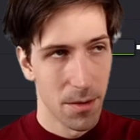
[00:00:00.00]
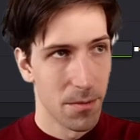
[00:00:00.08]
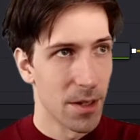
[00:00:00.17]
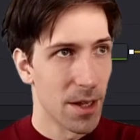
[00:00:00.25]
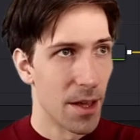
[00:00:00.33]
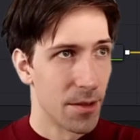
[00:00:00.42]

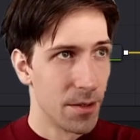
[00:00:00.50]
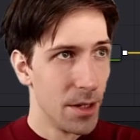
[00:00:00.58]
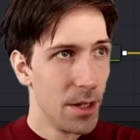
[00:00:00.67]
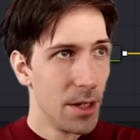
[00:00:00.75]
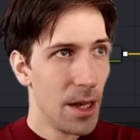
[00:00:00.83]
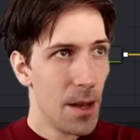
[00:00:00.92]
together.
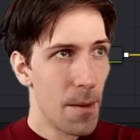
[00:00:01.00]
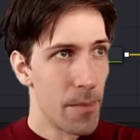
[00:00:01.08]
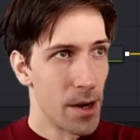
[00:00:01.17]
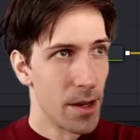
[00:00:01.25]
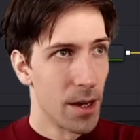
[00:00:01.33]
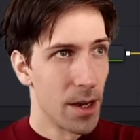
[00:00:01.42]

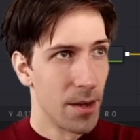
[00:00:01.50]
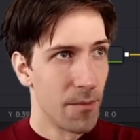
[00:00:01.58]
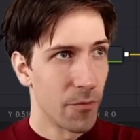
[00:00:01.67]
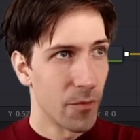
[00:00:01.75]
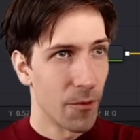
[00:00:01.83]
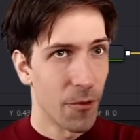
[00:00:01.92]
But
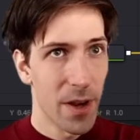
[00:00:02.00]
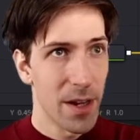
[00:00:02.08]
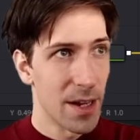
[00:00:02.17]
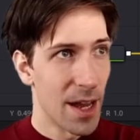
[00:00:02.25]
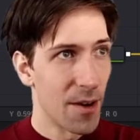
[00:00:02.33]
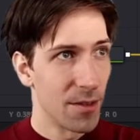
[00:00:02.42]
um, for right
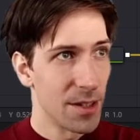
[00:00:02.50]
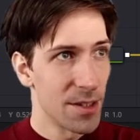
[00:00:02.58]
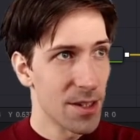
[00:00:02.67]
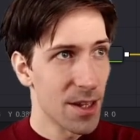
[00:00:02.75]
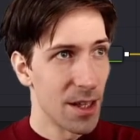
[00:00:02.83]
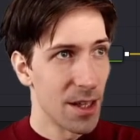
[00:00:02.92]
now,
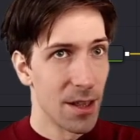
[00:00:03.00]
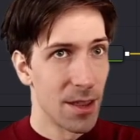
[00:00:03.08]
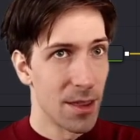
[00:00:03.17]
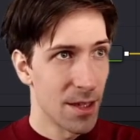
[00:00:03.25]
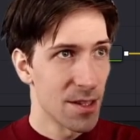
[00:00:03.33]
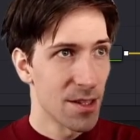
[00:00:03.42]
let's get
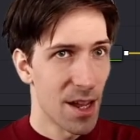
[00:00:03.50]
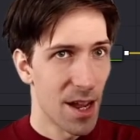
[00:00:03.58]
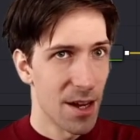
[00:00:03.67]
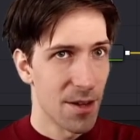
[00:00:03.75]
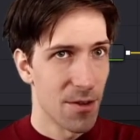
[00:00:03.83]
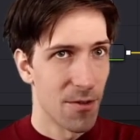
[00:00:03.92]
this
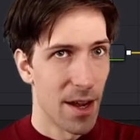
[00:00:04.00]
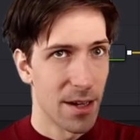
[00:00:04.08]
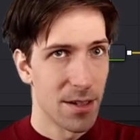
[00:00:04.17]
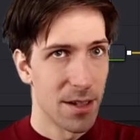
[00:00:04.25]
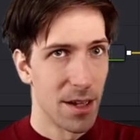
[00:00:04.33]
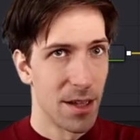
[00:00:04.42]
side
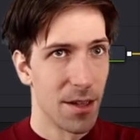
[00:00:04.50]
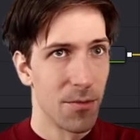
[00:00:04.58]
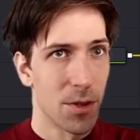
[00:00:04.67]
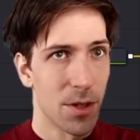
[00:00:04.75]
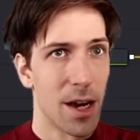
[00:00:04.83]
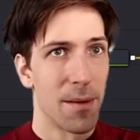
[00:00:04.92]
correct, and then
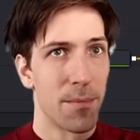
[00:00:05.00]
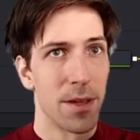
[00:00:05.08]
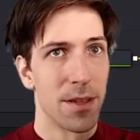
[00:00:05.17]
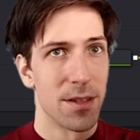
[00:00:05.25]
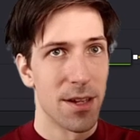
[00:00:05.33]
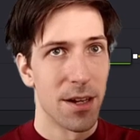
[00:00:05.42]
we'll copy
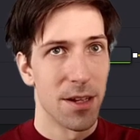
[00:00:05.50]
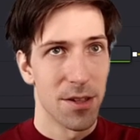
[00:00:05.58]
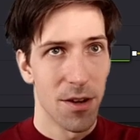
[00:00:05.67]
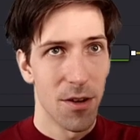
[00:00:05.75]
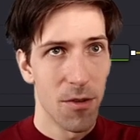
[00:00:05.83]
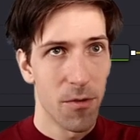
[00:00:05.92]
the settings
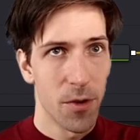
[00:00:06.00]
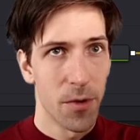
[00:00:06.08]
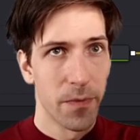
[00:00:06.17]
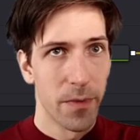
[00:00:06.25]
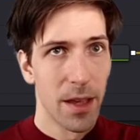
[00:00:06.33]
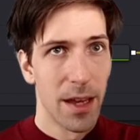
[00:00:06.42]

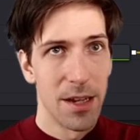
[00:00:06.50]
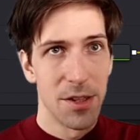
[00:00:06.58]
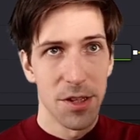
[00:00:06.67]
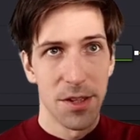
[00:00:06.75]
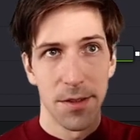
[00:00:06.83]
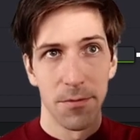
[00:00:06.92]
over and
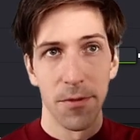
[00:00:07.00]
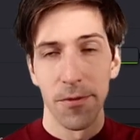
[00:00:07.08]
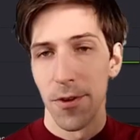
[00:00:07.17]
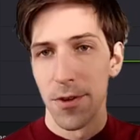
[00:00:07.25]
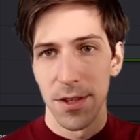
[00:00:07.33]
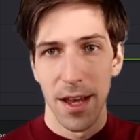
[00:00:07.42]
just
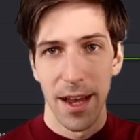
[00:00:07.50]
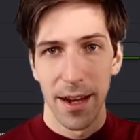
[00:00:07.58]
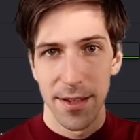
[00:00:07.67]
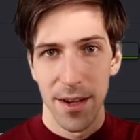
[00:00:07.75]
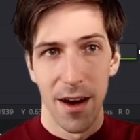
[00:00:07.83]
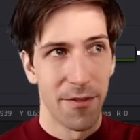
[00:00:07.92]
reverse the
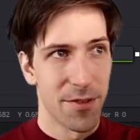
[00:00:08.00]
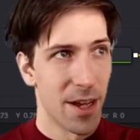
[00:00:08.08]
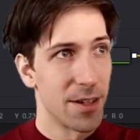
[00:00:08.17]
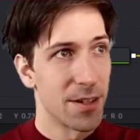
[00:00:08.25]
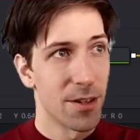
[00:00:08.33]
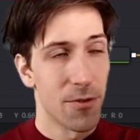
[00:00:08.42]
X
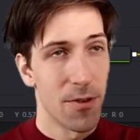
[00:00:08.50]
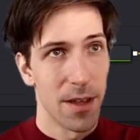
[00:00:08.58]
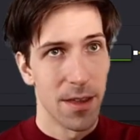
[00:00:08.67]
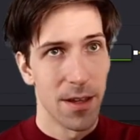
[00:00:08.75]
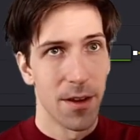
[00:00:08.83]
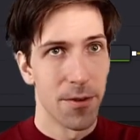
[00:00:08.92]
offset to
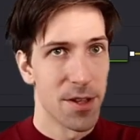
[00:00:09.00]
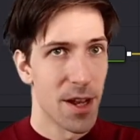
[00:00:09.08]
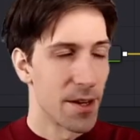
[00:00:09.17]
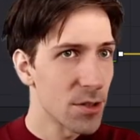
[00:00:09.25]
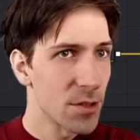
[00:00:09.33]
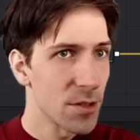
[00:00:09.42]
create the other
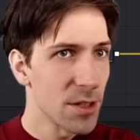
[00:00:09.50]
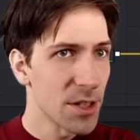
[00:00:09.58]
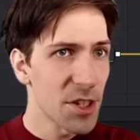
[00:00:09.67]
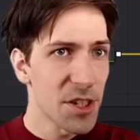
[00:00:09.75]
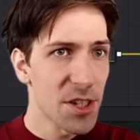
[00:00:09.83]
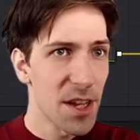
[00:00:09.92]
side. Let's
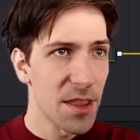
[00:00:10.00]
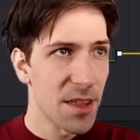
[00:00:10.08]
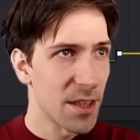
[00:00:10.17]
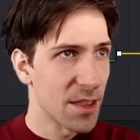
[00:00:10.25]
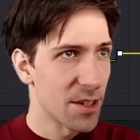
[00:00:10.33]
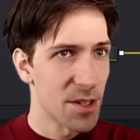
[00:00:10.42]
just say
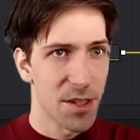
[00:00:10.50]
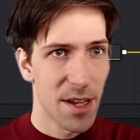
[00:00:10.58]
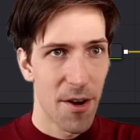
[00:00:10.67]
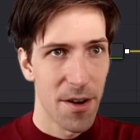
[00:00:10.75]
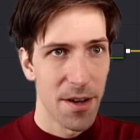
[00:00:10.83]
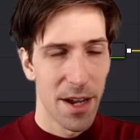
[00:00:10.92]
that this is
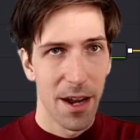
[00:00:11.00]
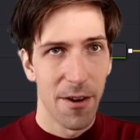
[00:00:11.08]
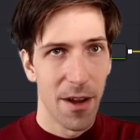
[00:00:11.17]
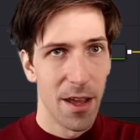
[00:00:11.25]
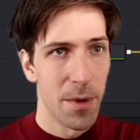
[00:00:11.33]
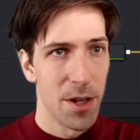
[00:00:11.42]
our entire
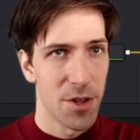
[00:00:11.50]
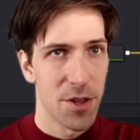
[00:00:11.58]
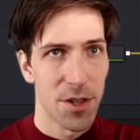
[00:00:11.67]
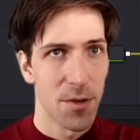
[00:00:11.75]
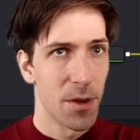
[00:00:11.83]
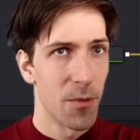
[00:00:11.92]
animation.
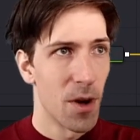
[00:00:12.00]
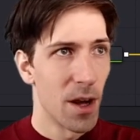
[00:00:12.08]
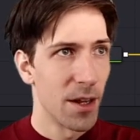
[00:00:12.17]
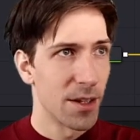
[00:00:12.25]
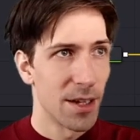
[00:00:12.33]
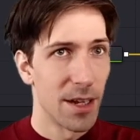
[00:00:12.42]
So we
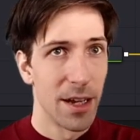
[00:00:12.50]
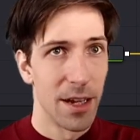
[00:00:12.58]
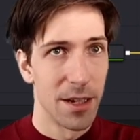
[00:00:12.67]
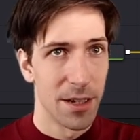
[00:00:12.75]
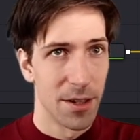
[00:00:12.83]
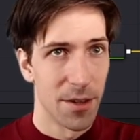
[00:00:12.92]
want it to
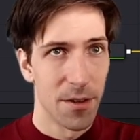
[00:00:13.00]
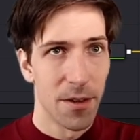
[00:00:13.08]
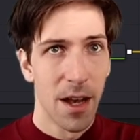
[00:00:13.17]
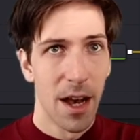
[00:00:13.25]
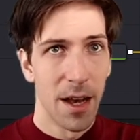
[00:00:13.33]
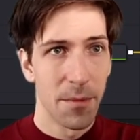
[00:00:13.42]
end here.
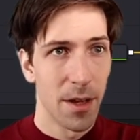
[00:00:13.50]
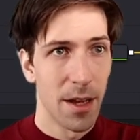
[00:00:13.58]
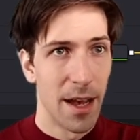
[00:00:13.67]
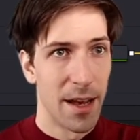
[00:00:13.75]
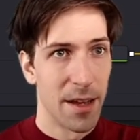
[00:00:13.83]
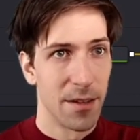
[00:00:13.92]
I'm
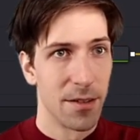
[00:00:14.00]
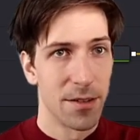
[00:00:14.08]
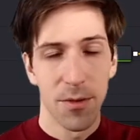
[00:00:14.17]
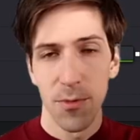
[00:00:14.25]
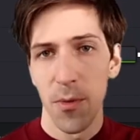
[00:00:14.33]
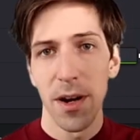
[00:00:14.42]
at,
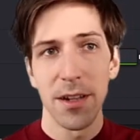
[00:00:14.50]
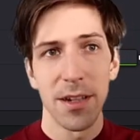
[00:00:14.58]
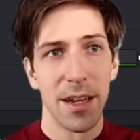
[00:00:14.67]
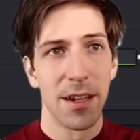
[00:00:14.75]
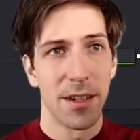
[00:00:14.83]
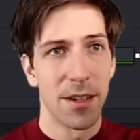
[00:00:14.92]
so we want it
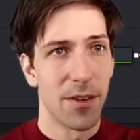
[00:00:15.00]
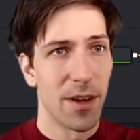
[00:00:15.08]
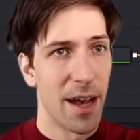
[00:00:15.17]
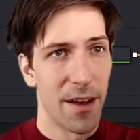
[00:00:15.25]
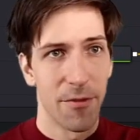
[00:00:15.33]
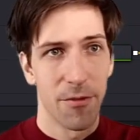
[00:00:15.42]
to end here
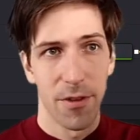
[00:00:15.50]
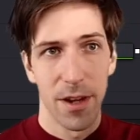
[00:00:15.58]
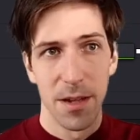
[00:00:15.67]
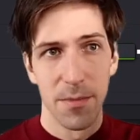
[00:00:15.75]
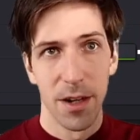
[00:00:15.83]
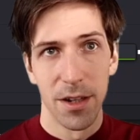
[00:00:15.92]
at
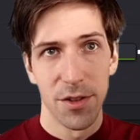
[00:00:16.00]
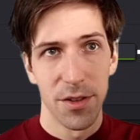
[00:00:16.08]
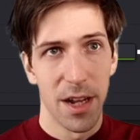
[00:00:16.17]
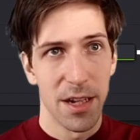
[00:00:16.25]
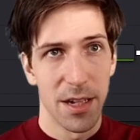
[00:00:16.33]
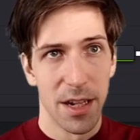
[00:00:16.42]
frame
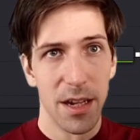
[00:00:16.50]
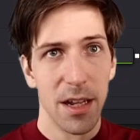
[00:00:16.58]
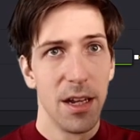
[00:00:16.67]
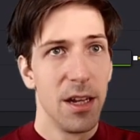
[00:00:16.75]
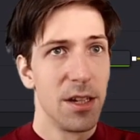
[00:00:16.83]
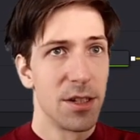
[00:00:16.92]
119.
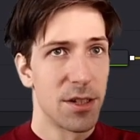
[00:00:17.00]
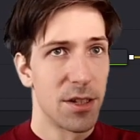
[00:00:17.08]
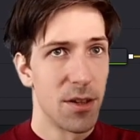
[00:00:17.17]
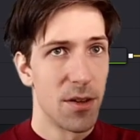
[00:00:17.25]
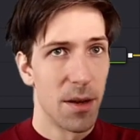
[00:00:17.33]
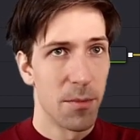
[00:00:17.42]

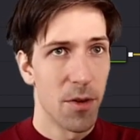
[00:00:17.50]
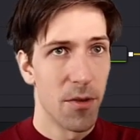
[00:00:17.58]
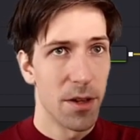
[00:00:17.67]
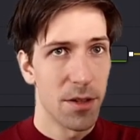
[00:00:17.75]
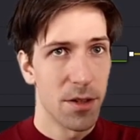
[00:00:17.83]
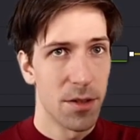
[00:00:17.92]
So I'm
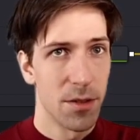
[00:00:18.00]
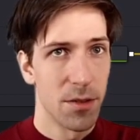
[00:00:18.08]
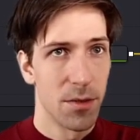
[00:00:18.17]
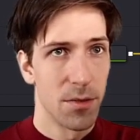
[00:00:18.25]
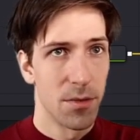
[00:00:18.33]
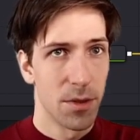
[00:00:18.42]
going
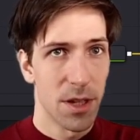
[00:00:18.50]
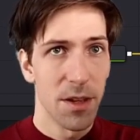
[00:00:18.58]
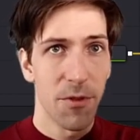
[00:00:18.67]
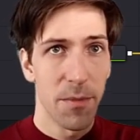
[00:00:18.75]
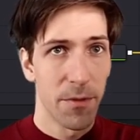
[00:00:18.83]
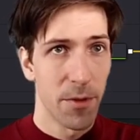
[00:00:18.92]
to
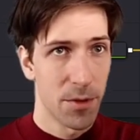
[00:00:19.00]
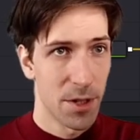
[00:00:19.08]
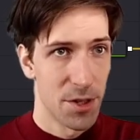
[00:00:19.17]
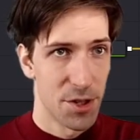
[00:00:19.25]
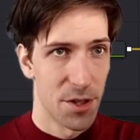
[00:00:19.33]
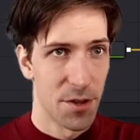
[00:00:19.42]
keyframe the
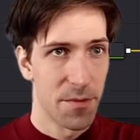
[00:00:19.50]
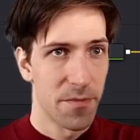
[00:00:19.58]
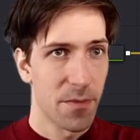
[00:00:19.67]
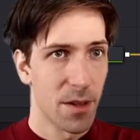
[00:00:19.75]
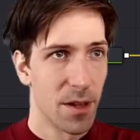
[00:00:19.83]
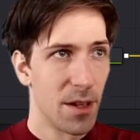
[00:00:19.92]
rotation here.
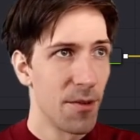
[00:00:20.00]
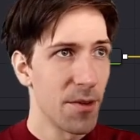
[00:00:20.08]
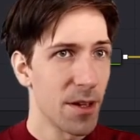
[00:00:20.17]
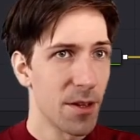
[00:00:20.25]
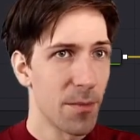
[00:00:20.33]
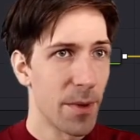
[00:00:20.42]
And now we're
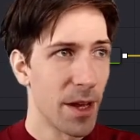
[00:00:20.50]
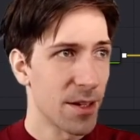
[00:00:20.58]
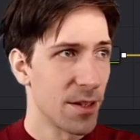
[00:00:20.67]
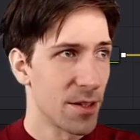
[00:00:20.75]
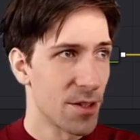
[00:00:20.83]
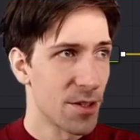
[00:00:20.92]
going to go back
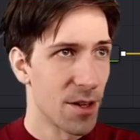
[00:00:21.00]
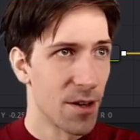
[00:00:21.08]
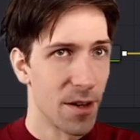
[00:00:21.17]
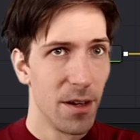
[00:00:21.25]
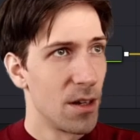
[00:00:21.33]
to the start.